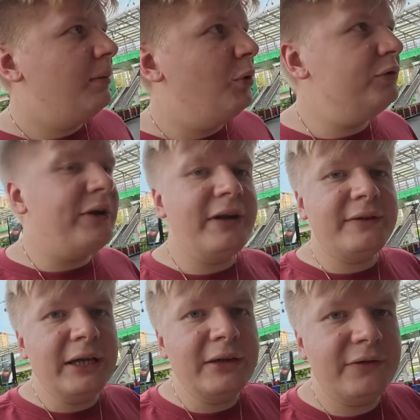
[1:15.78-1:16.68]
most of the
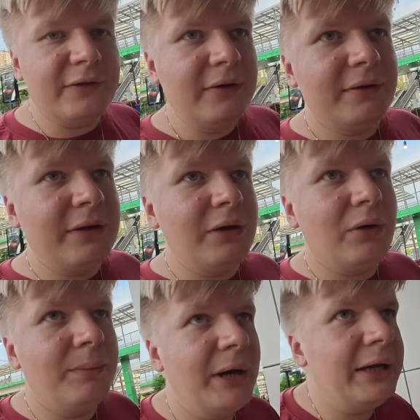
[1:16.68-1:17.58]
things that you
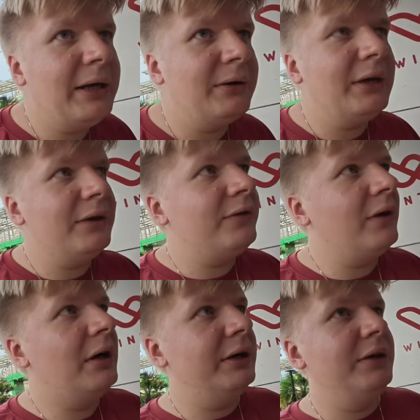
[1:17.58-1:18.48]
can buy nowadays
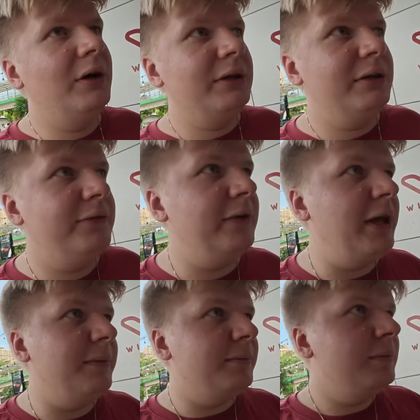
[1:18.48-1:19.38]
are not the
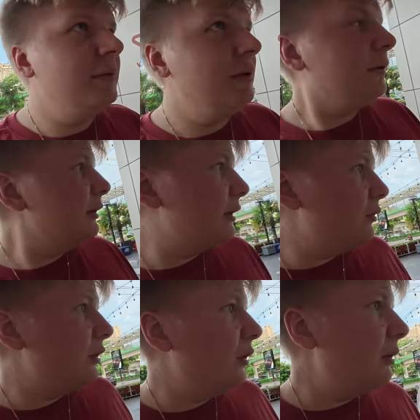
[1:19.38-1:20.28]
same. Like,
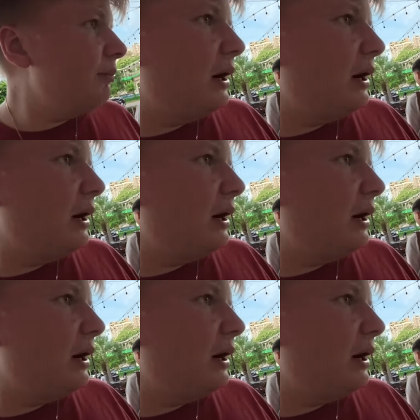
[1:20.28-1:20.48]
you cannot